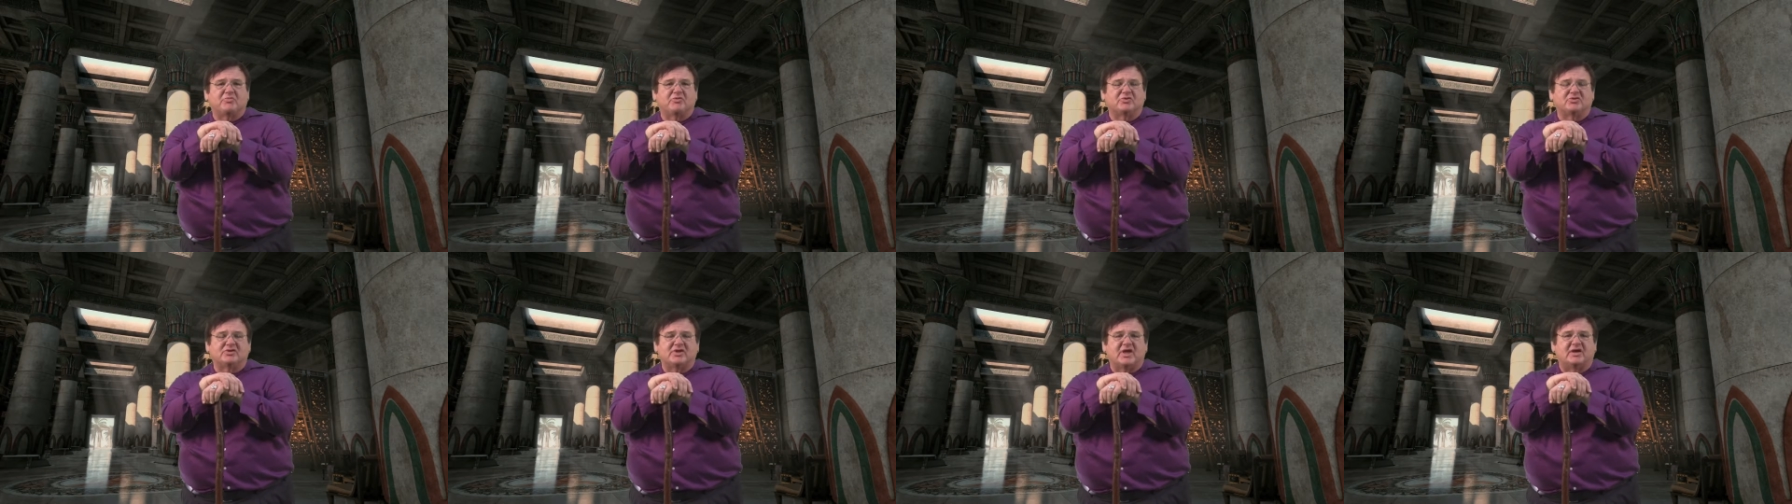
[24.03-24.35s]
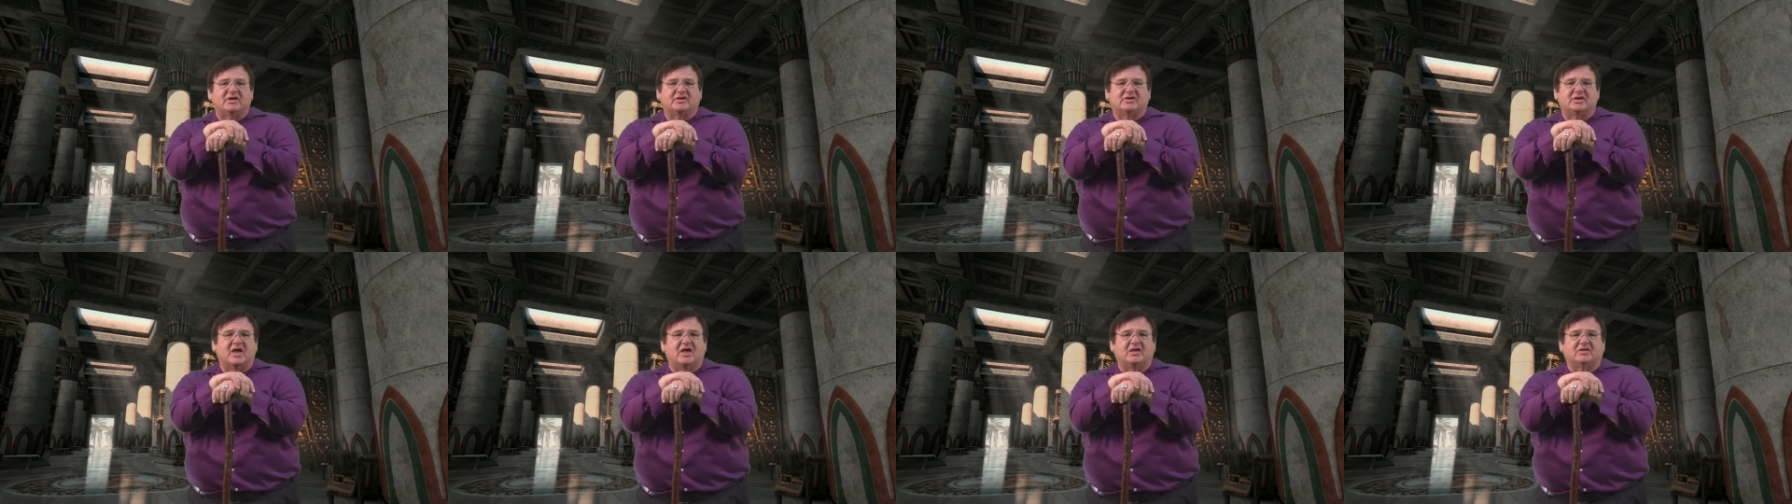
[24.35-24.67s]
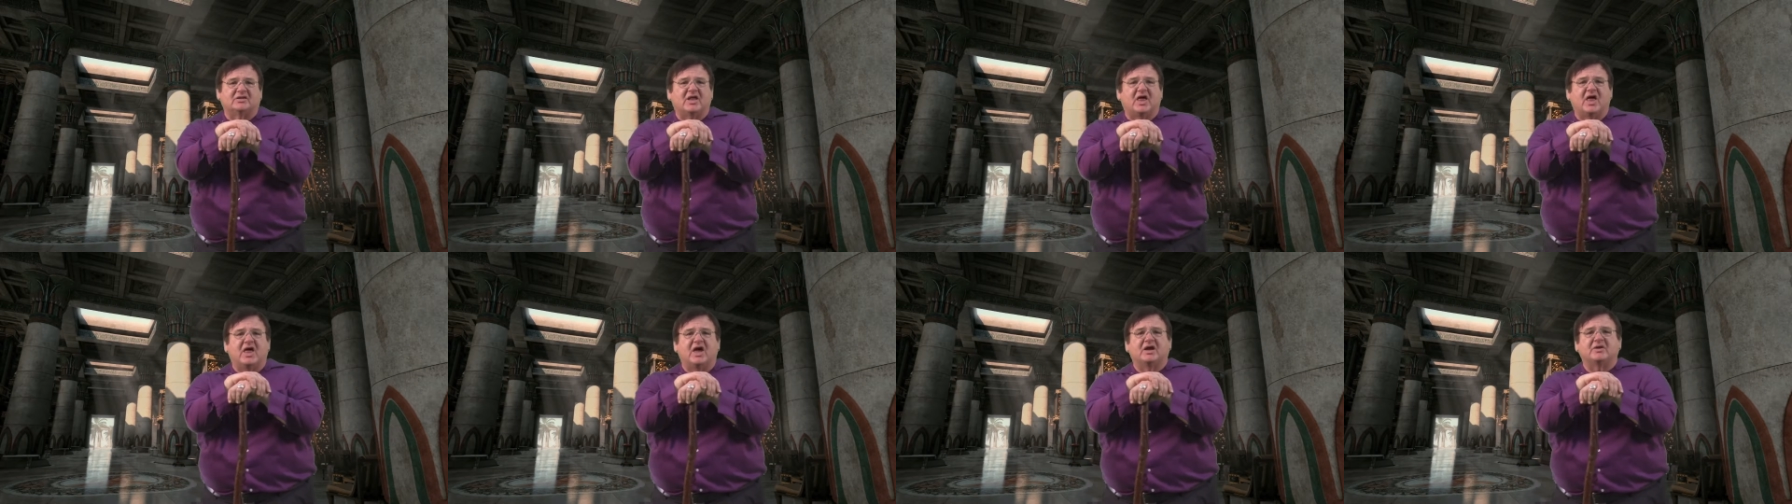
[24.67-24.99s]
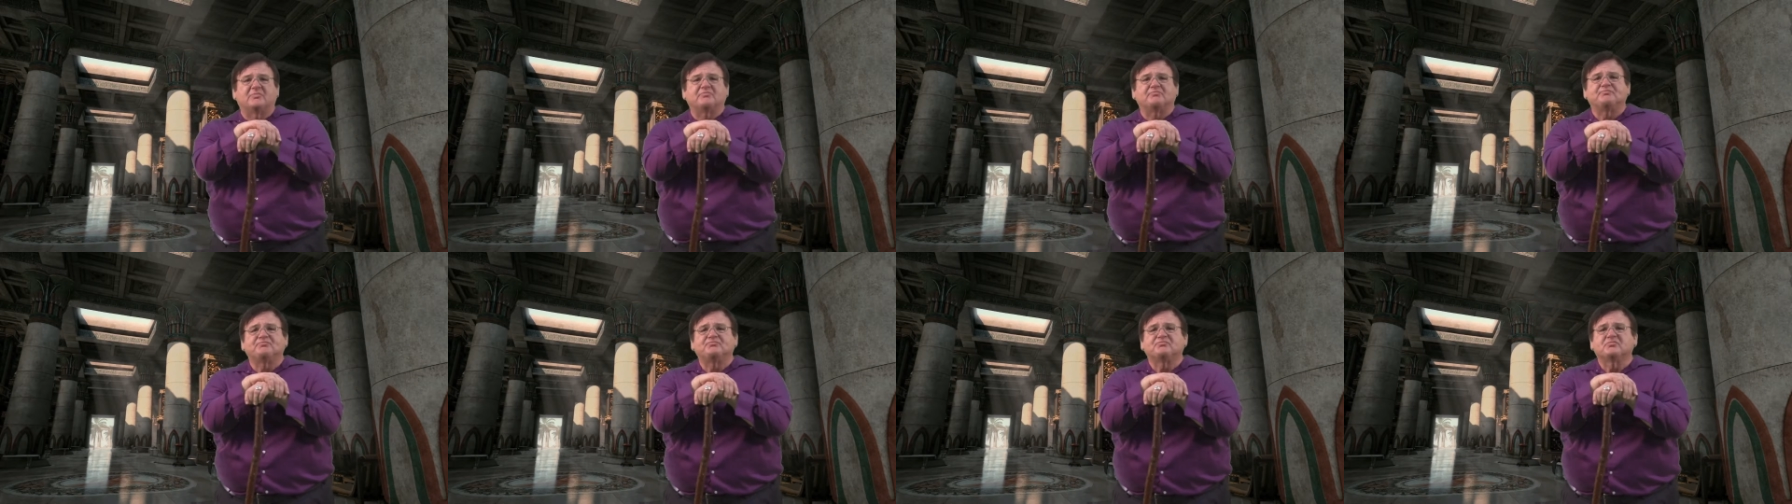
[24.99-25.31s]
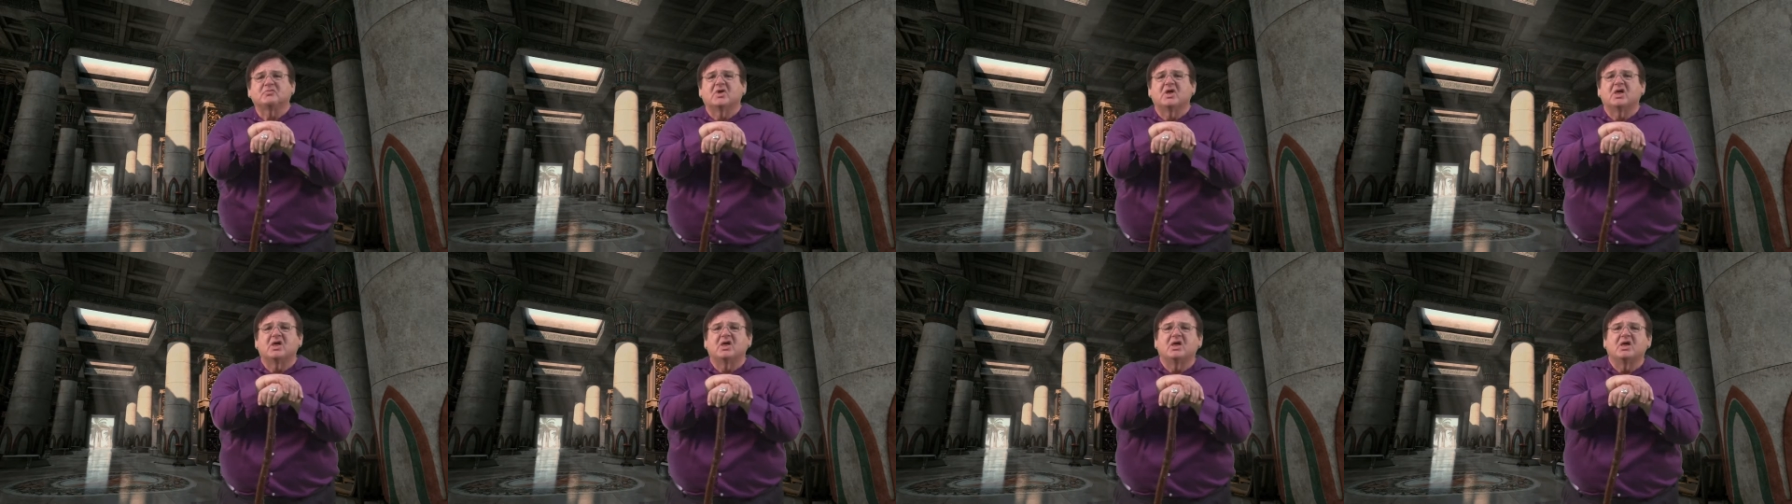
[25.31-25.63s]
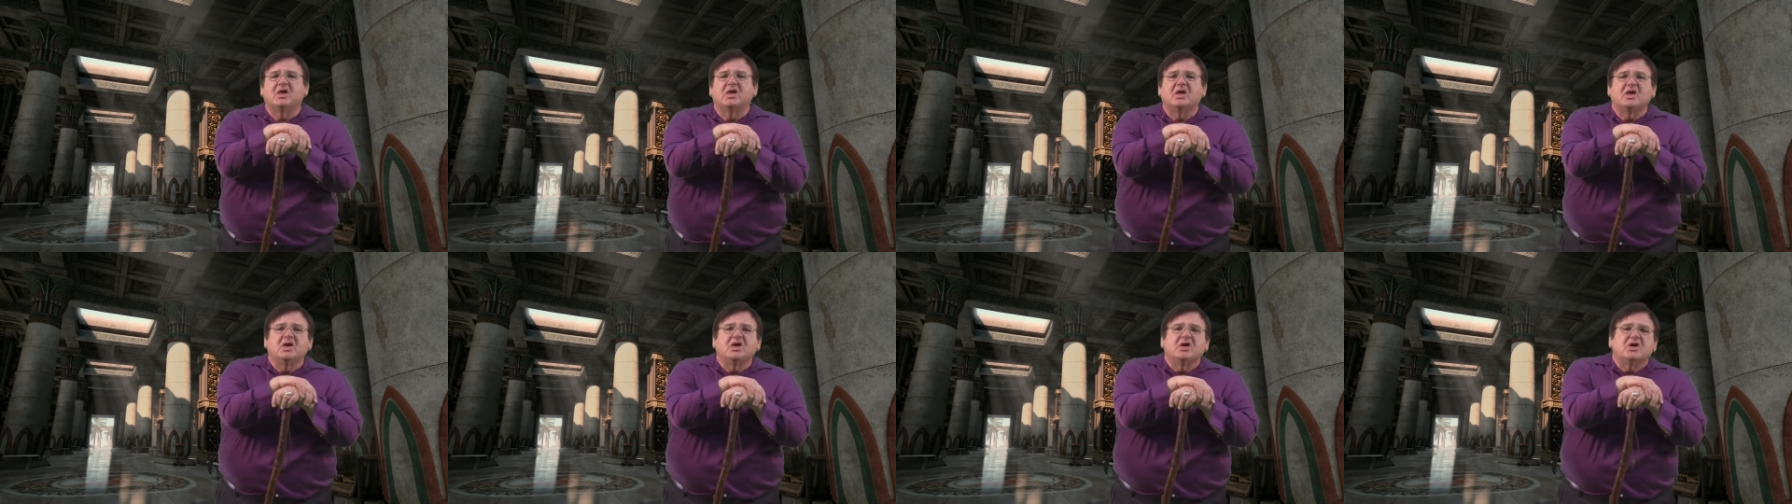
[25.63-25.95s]
present online.
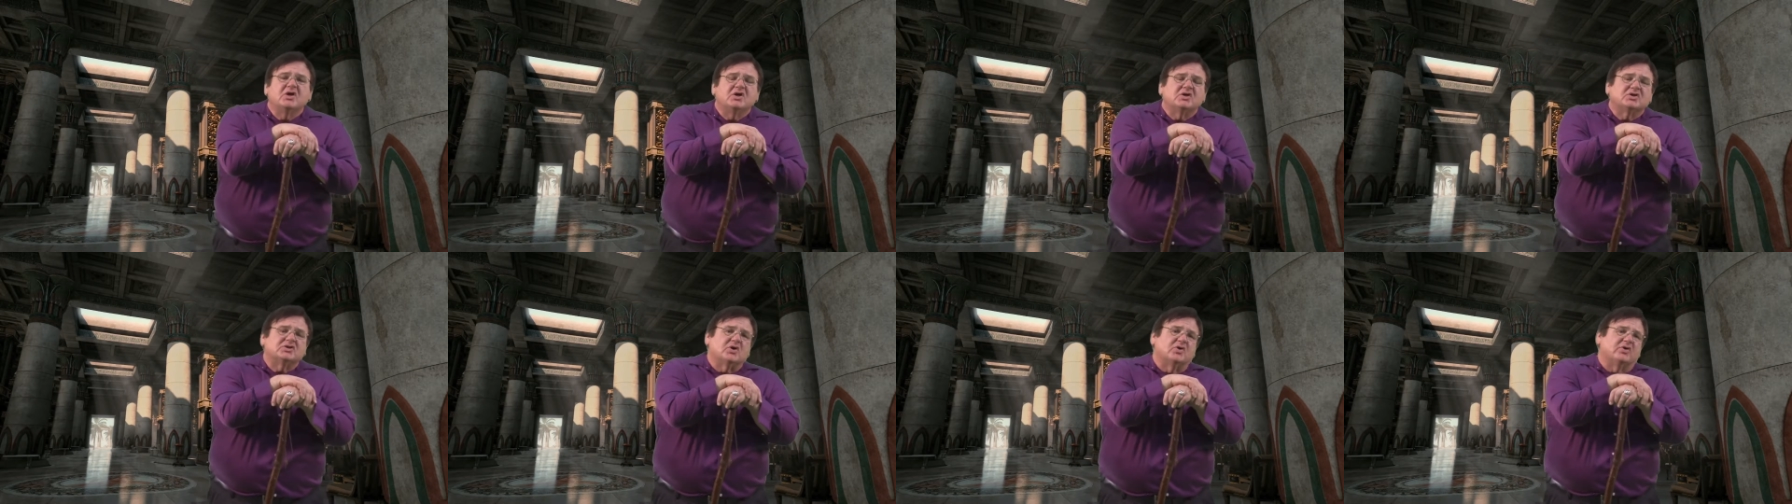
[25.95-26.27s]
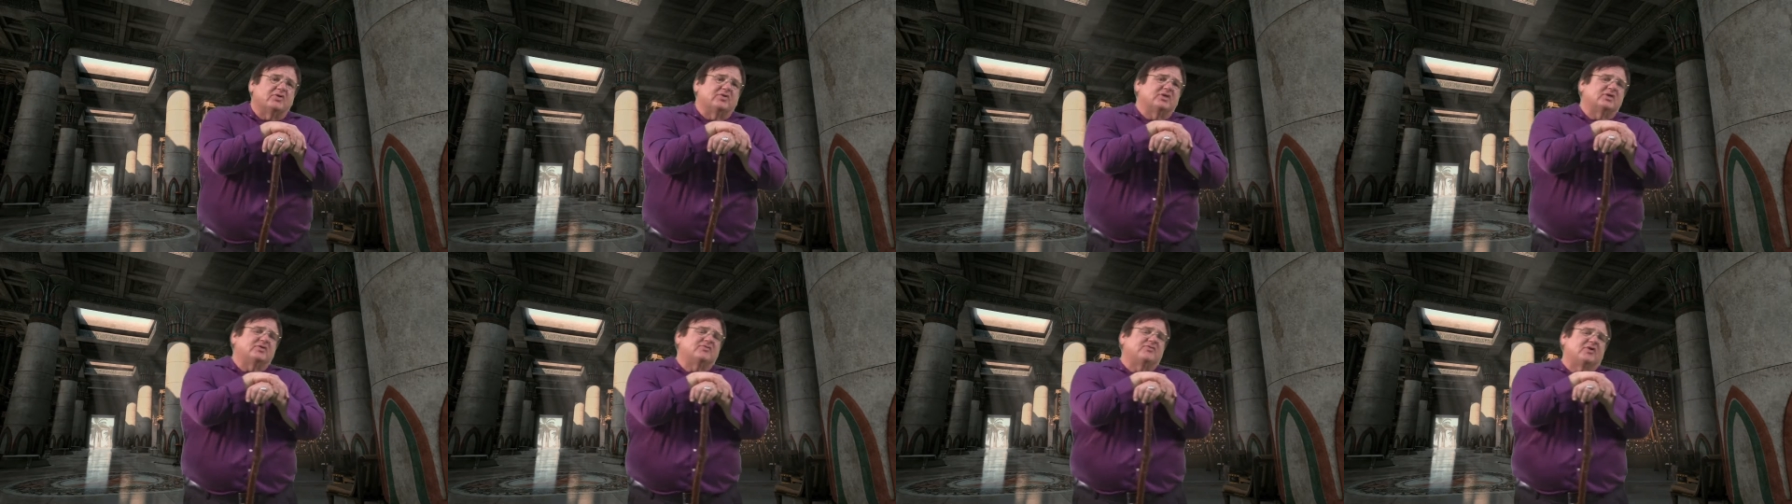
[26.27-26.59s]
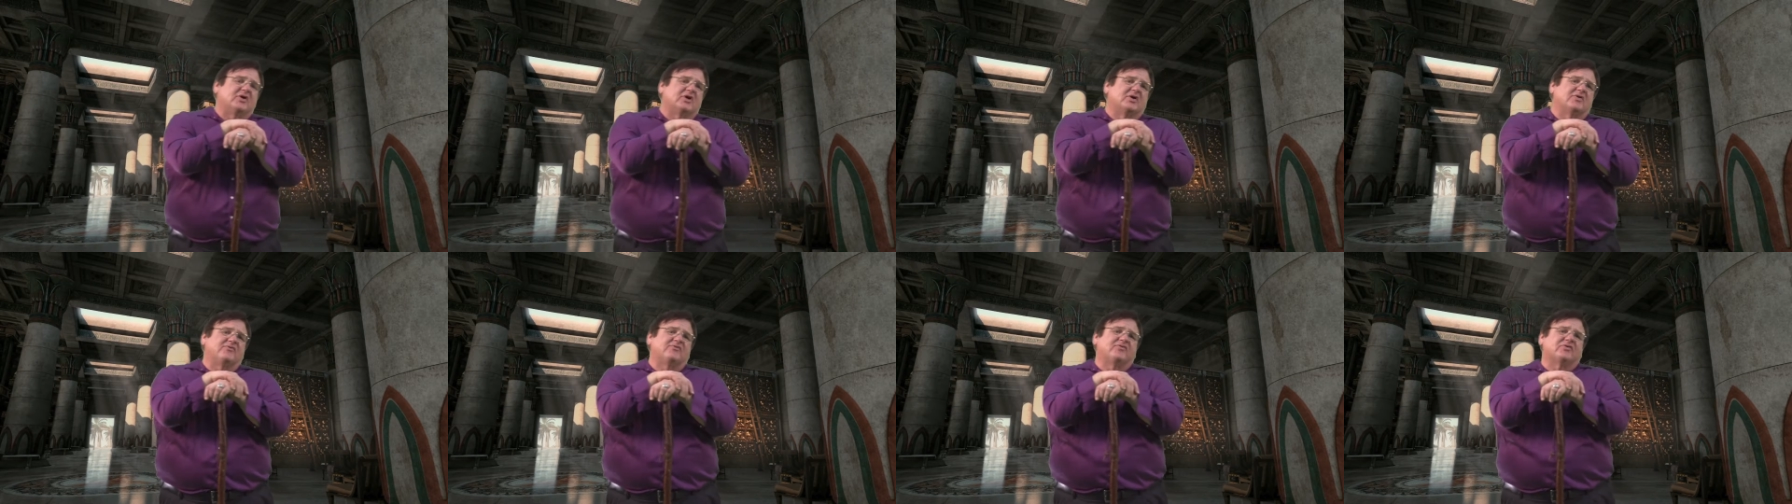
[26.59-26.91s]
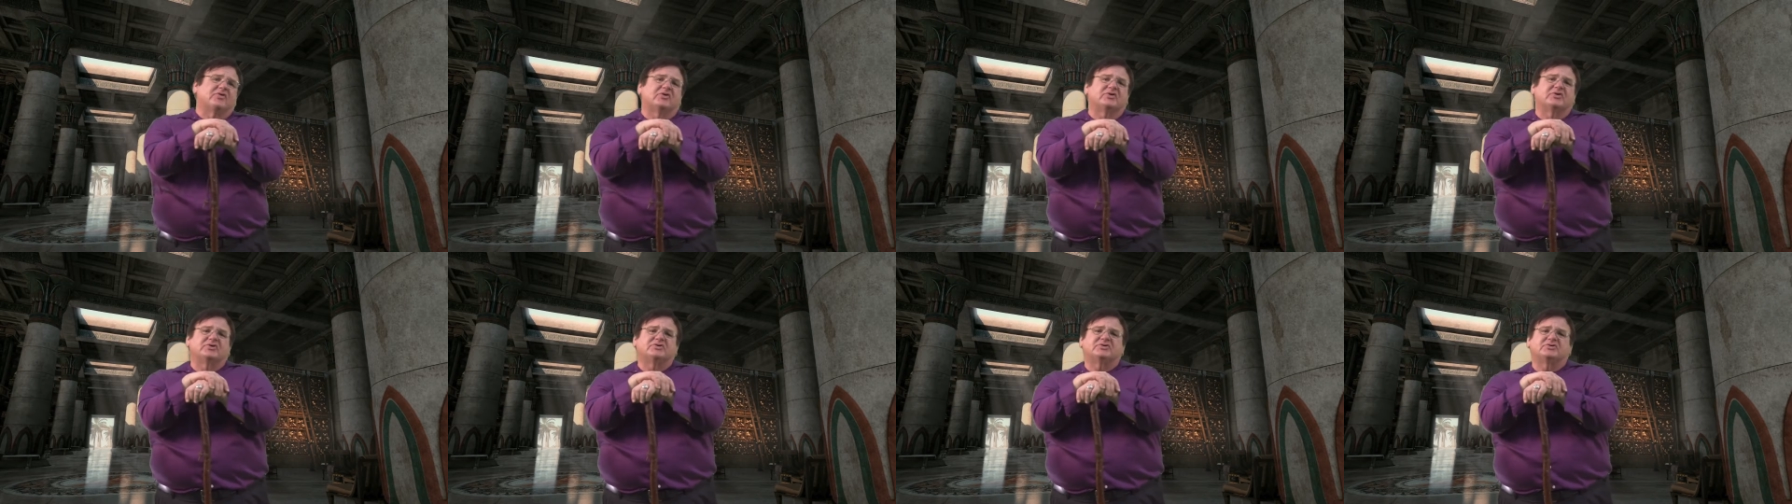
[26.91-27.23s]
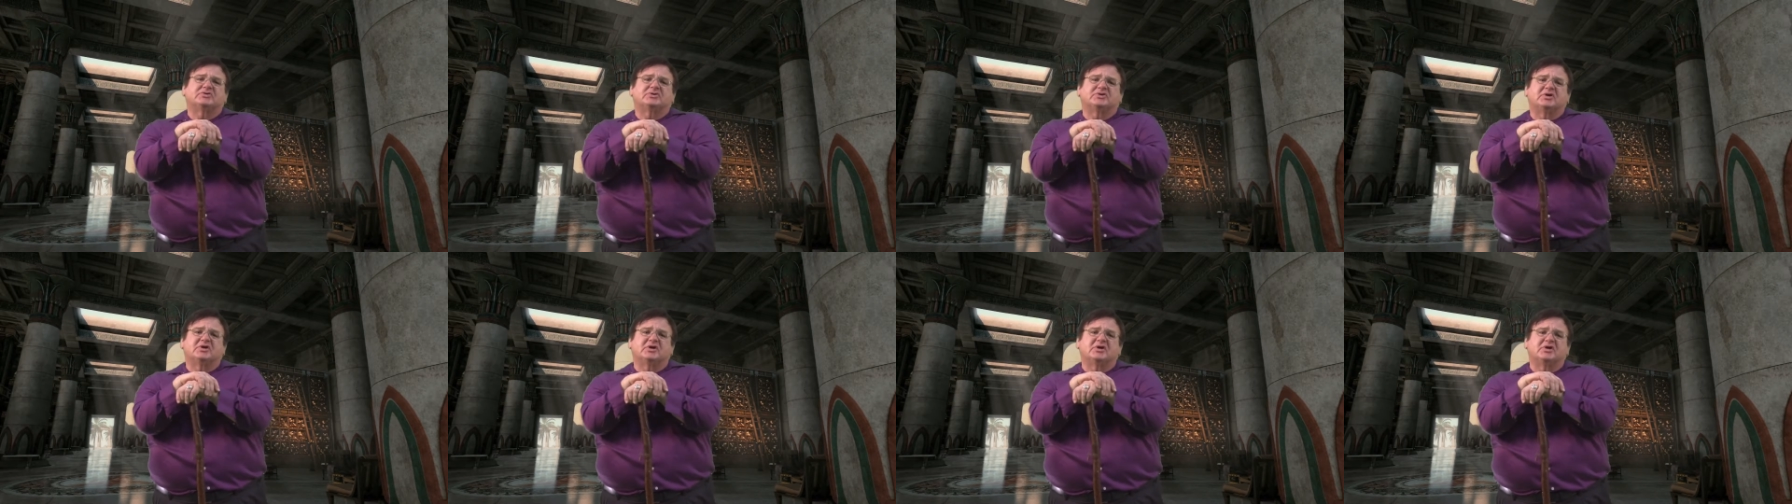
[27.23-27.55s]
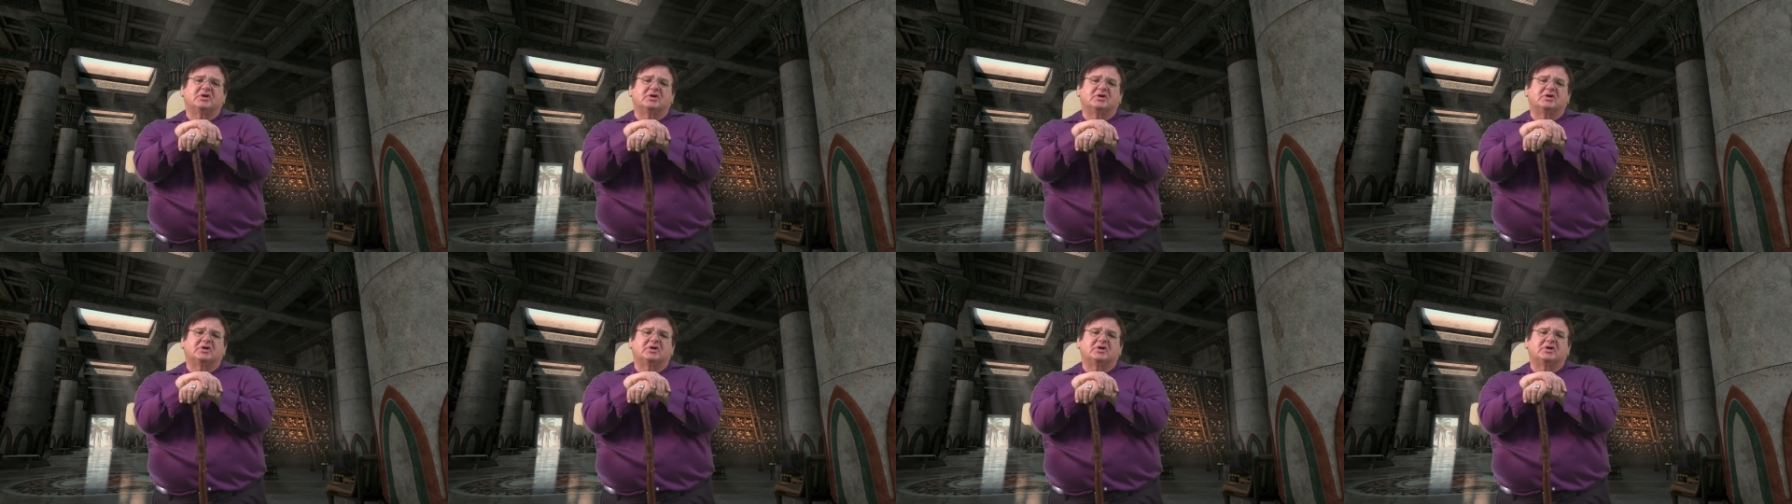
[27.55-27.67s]
So in this very first